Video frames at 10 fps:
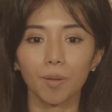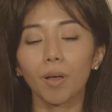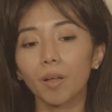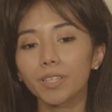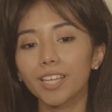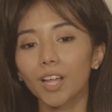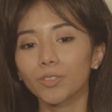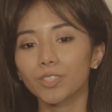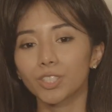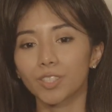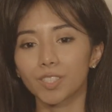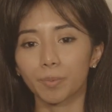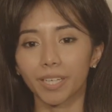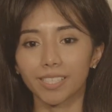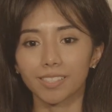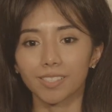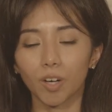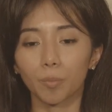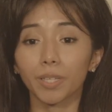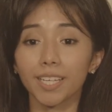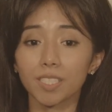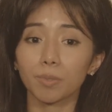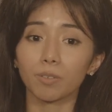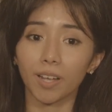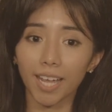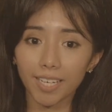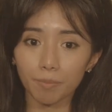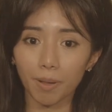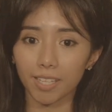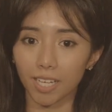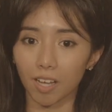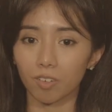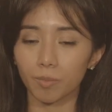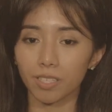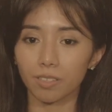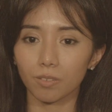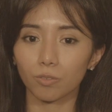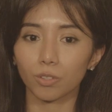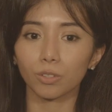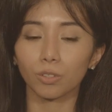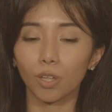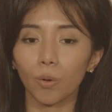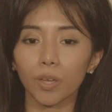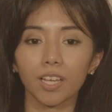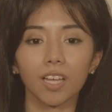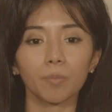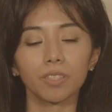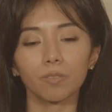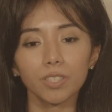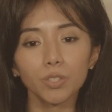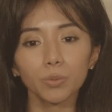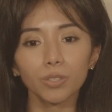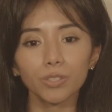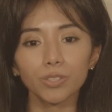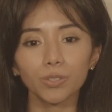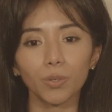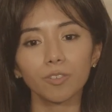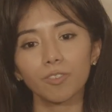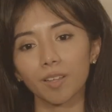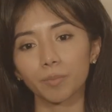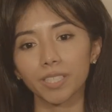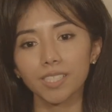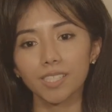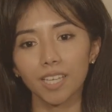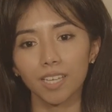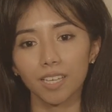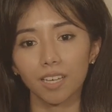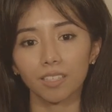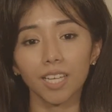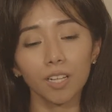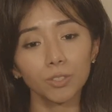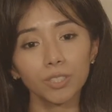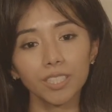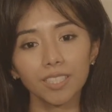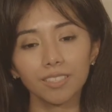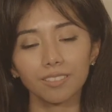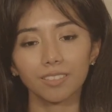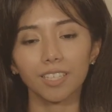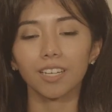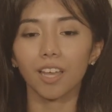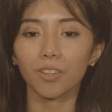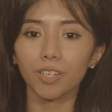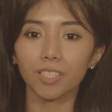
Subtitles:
Public health insurance plans are plans provided by the government for low-income individuals or families, the elderly, and other